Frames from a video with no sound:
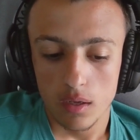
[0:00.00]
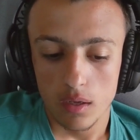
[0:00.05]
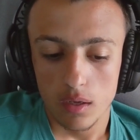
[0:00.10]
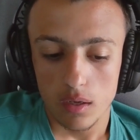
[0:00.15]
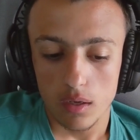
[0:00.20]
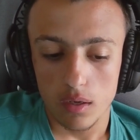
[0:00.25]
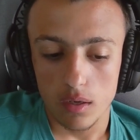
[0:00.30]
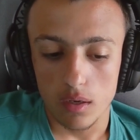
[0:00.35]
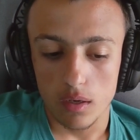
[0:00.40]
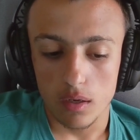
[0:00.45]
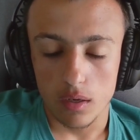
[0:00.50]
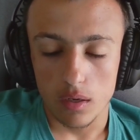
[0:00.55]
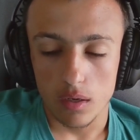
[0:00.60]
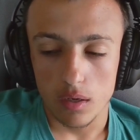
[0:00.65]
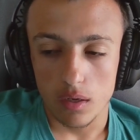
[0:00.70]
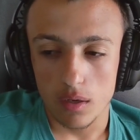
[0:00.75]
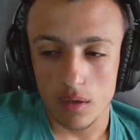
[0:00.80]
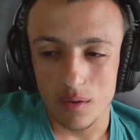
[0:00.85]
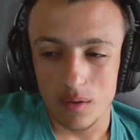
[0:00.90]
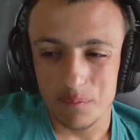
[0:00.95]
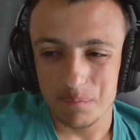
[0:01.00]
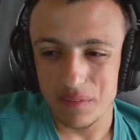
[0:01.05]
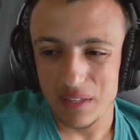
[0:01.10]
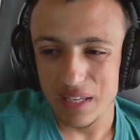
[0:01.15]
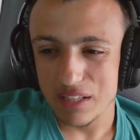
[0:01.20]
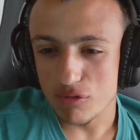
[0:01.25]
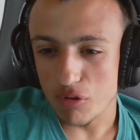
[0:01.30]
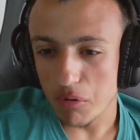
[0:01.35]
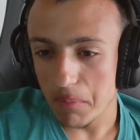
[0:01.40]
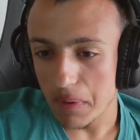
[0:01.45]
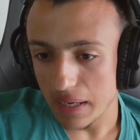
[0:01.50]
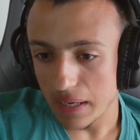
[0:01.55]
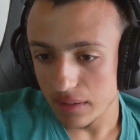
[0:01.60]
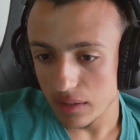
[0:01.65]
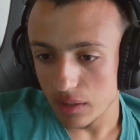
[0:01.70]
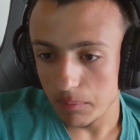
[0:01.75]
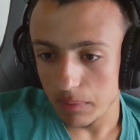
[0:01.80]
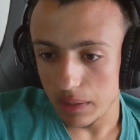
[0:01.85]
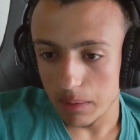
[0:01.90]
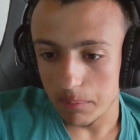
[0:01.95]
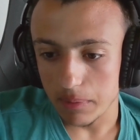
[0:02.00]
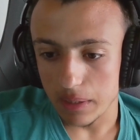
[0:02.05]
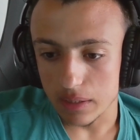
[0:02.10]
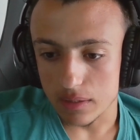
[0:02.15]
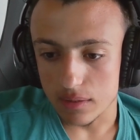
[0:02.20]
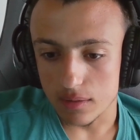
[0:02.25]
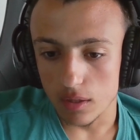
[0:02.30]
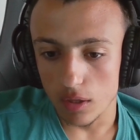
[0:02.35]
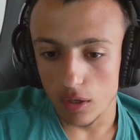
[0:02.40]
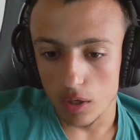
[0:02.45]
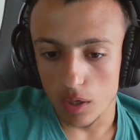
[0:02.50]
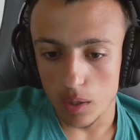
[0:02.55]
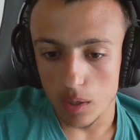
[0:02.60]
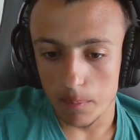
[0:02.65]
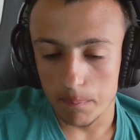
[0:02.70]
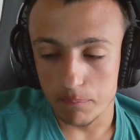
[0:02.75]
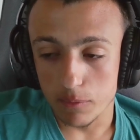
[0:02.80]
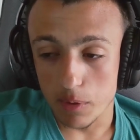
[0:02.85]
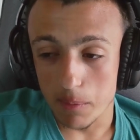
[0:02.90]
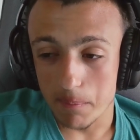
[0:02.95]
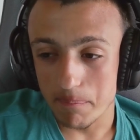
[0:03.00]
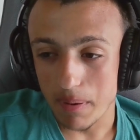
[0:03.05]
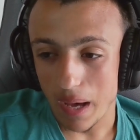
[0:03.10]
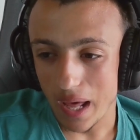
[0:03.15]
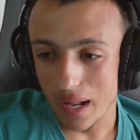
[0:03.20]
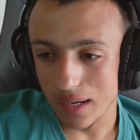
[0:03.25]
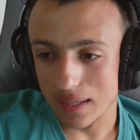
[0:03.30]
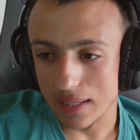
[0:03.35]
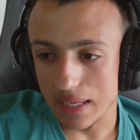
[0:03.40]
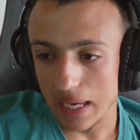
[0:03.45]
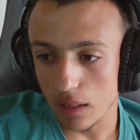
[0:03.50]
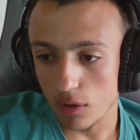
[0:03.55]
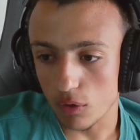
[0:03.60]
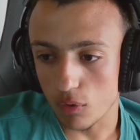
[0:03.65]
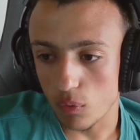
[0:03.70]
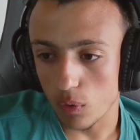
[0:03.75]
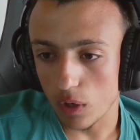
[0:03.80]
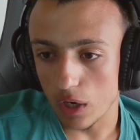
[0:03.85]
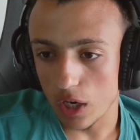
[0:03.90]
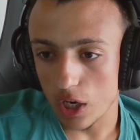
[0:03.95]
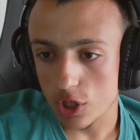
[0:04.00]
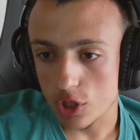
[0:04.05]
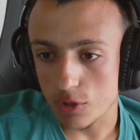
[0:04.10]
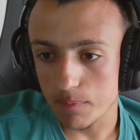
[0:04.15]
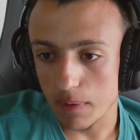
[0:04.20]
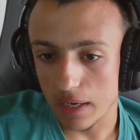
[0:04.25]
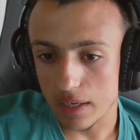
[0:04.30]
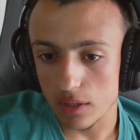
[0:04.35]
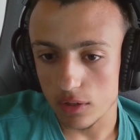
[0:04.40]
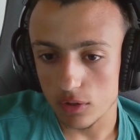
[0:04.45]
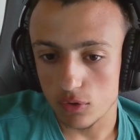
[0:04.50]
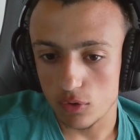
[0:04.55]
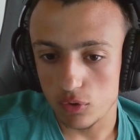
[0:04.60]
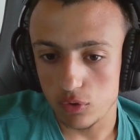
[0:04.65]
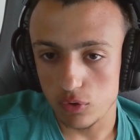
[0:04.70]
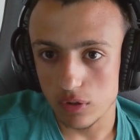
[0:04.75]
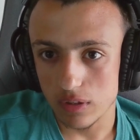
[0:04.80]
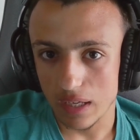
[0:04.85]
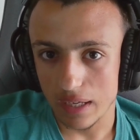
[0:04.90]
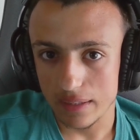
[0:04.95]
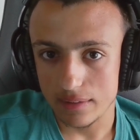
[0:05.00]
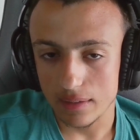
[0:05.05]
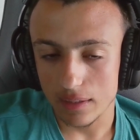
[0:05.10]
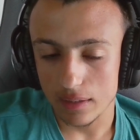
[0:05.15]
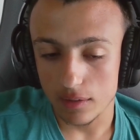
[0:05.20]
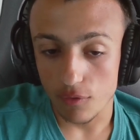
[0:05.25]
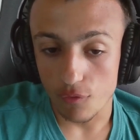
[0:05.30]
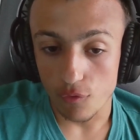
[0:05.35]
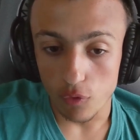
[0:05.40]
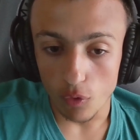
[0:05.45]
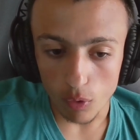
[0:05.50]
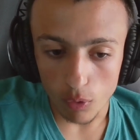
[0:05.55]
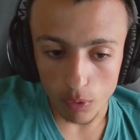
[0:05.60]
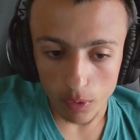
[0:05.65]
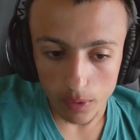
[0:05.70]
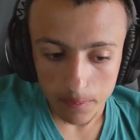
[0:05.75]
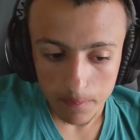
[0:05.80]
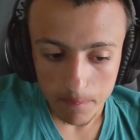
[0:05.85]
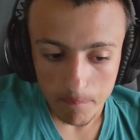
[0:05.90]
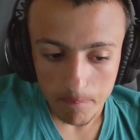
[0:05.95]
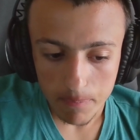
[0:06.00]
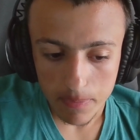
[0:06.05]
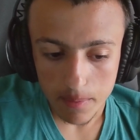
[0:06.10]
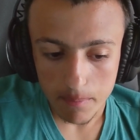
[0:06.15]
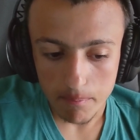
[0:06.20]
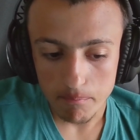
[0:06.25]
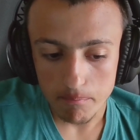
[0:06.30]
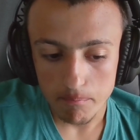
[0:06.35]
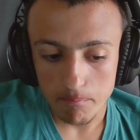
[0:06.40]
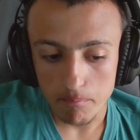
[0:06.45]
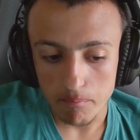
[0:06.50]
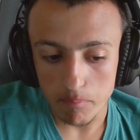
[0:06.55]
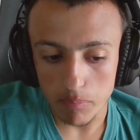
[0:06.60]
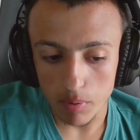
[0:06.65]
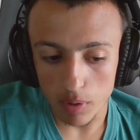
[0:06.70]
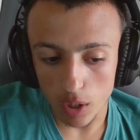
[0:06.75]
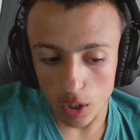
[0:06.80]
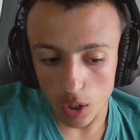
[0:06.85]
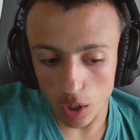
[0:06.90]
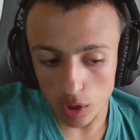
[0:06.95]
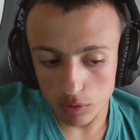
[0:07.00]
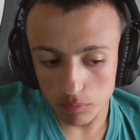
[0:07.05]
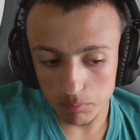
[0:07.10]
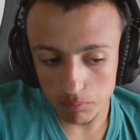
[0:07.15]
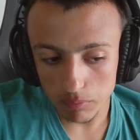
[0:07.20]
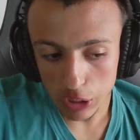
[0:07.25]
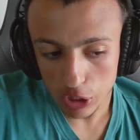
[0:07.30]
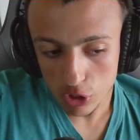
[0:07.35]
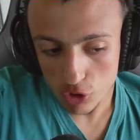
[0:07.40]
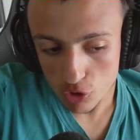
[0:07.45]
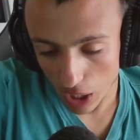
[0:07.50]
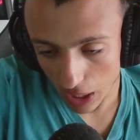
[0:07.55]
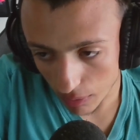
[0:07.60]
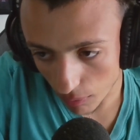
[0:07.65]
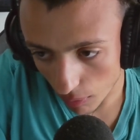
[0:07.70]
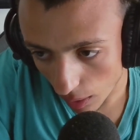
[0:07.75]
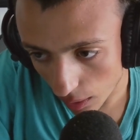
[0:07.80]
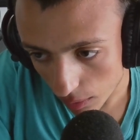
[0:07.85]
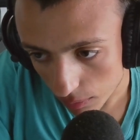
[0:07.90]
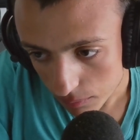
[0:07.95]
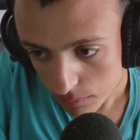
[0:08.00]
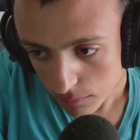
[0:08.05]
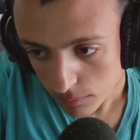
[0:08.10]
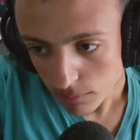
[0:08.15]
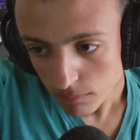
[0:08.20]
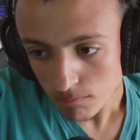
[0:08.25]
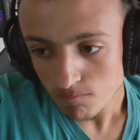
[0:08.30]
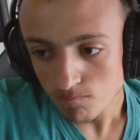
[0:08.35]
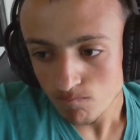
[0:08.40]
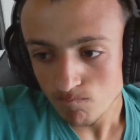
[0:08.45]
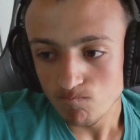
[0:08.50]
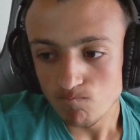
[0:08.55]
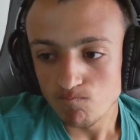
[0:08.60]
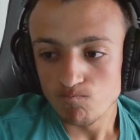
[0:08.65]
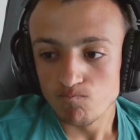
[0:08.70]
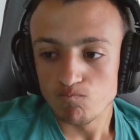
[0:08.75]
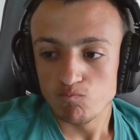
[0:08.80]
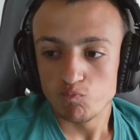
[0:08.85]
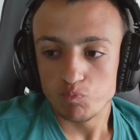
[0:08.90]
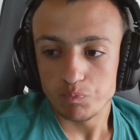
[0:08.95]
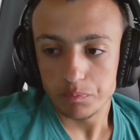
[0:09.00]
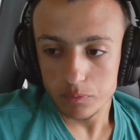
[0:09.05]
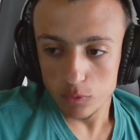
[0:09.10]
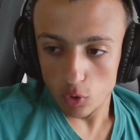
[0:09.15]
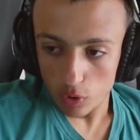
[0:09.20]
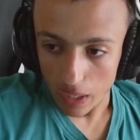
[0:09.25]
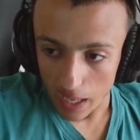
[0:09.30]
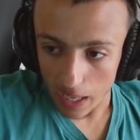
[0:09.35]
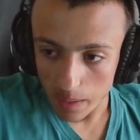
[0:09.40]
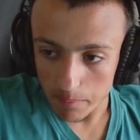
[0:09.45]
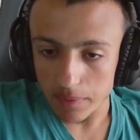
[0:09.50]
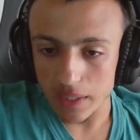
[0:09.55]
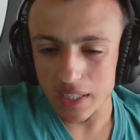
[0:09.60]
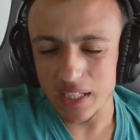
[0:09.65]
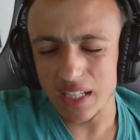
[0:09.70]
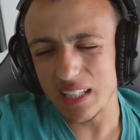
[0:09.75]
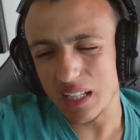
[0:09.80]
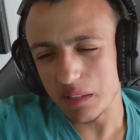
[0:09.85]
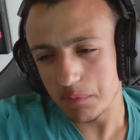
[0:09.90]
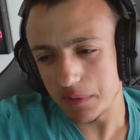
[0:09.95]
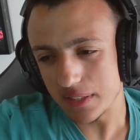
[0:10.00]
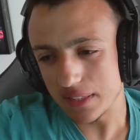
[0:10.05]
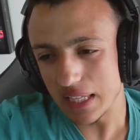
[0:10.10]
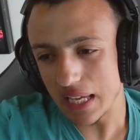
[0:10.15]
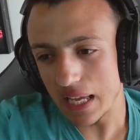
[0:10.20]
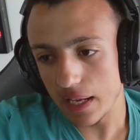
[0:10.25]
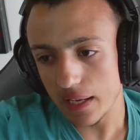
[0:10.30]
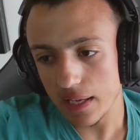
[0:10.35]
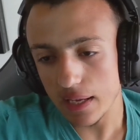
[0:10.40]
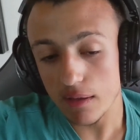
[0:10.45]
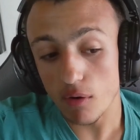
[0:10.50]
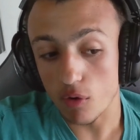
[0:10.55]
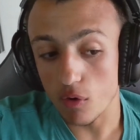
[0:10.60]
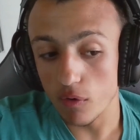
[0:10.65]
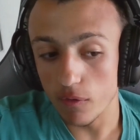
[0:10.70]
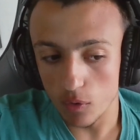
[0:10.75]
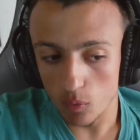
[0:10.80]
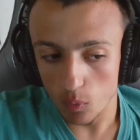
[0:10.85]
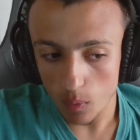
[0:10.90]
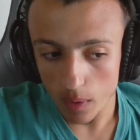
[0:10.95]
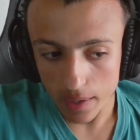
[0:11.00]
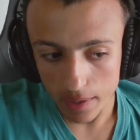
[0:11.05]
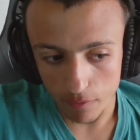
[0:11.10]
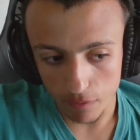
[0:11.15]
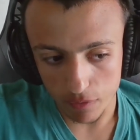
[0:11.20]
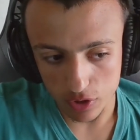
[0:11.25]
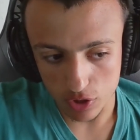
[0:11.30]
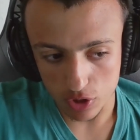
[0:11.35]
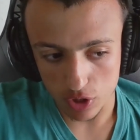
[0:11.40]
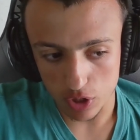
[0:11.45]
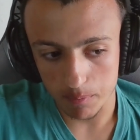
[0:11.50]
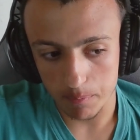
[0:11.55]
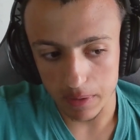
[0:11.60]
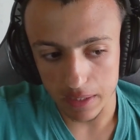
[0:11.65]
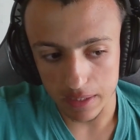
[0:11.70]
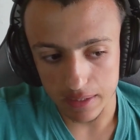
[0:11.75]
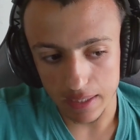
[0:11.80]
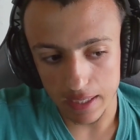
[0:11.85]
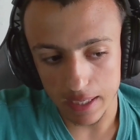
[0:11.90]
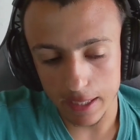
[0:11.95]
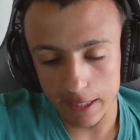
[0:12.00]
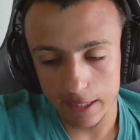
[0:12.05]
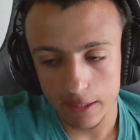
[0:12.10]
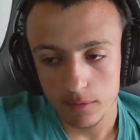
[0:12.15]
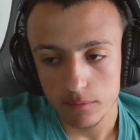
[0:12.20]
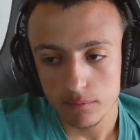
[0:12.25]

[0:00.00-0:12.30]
It reminded me a bit the Barrichello crash back in 1994. But in general, okay, he did that mistake. He recovered well, finishing P10.